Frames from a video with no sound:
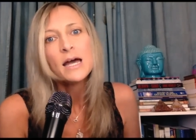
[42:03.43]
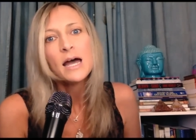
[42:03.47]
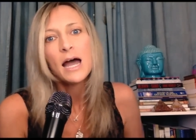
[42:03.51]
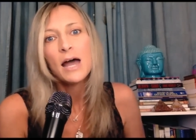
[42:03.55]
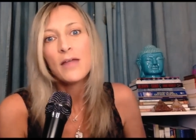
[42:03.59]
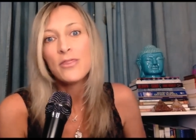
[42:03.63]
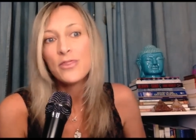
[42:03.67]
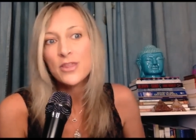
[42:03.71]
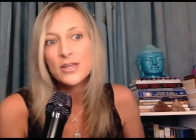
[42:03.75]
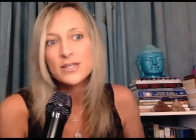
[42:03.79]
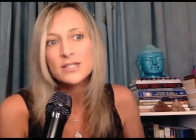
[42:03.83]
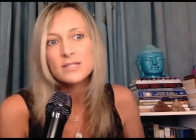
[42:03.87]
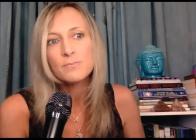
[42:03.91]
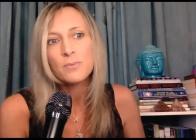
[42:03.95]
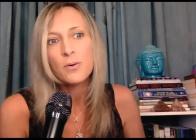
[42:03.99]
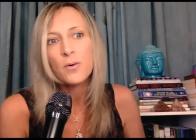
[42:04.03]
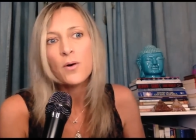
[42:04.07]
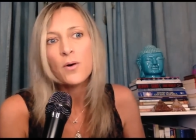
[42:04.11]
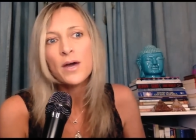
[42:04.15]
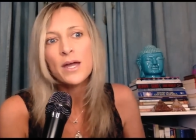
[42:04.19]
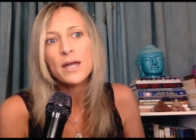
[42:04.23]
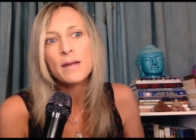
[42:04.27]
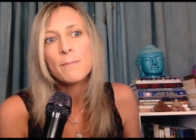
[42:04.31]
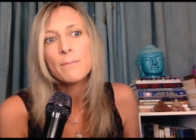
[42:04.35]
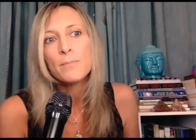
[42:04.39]
At this
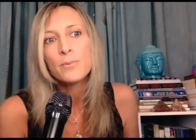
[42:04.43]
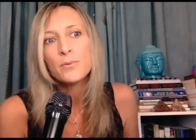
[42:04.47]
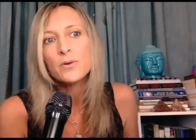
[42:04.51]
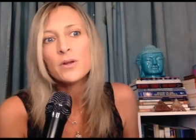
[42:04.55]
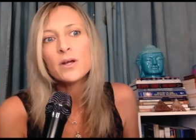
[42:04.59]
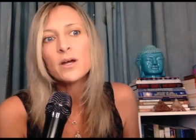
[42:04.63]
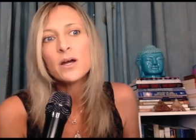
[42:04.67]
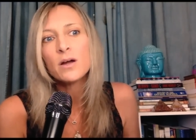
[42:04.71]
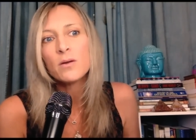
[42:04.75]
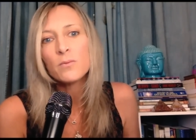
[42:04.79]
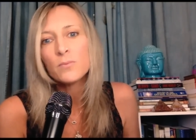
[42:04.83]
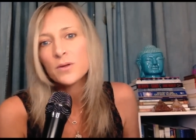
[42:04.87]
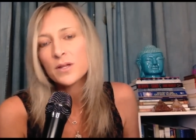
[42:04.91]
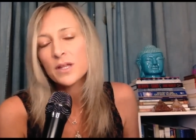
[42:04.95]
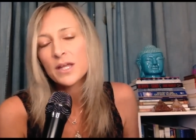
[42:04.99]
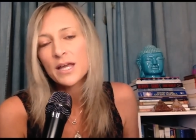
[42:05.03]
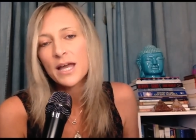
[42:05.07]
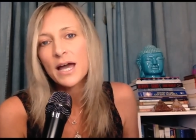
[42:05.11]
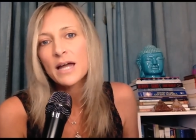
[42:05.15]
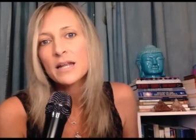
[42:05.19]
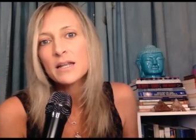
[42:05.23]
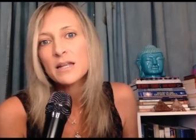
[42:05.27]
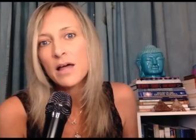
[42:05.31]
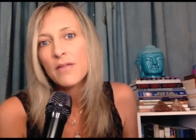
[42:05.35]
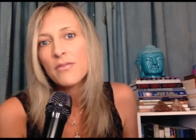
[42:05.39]
point, Boudica really
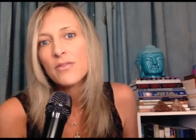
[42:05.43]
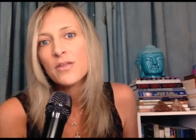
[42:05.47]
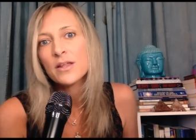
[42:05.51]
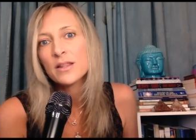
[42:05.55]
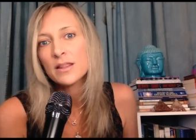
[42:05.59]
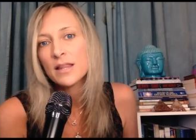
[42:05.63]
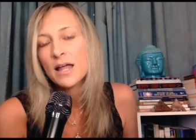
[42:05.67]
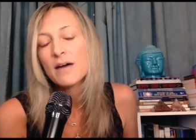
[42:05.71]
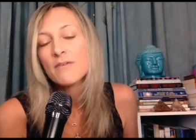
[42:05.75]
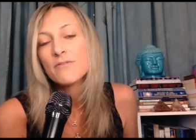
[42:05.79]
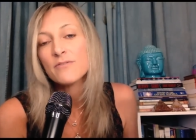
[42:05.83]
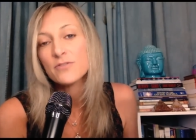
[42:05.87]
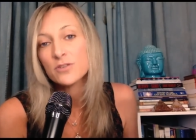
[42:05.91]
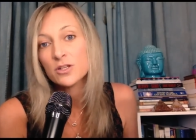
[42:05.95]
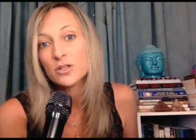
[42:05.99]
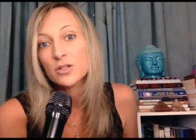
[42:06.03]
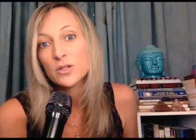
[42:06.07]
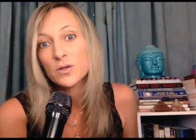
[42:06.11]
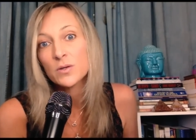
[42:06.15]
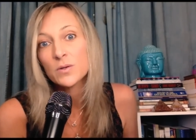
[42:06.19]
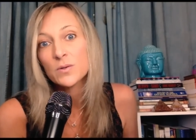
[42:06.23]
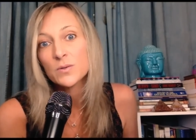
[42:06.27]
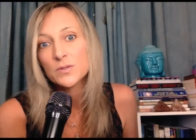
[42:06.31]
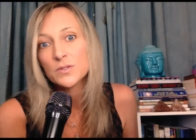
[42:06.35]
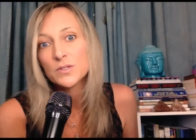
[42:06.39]
had nothing left to
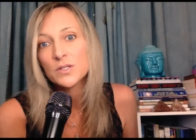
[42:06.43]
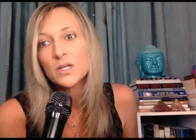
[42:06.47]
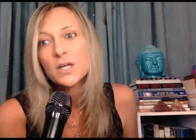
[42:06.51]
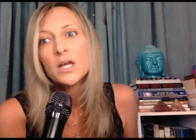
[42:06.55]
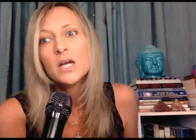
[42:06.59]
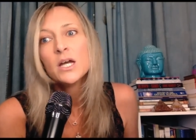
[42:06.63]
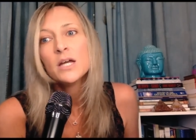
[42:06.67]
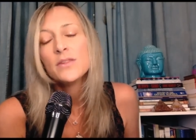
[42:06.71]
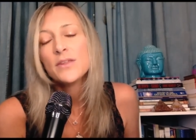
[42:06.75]
lose.